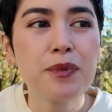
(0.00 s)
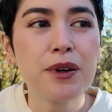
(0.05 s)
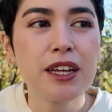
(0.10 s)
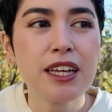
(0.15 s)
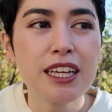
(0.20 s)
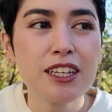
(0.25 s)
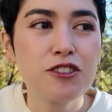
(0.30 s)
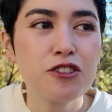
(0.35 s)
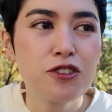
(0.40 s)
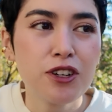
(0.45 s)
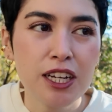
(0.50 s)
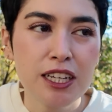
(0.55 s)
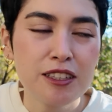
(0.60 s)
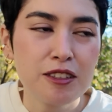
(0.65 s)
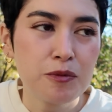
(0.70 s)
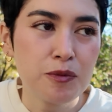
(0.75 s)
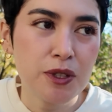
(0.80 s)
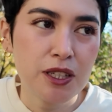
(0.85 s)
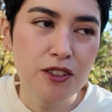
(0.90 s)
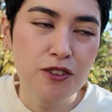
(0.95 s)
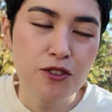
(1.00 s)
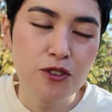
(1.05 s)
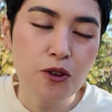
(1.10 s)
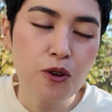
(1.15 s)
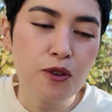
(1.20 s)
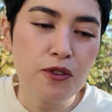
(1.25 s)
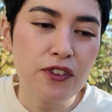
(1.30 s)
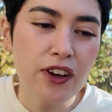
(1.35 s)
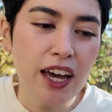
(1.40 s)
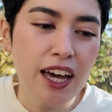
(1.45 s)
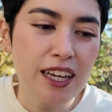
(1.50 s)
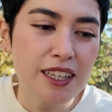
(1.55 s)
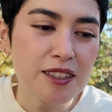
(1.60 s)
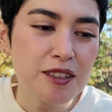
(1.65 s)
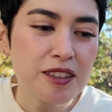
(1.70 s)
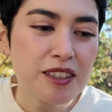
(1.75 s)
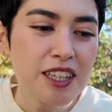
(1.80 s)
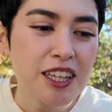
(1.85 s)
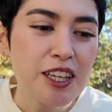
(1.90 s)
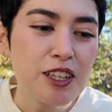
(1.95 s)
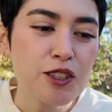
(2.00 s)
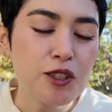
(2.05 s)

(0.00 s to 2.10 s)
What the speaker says: but it drains me so fast.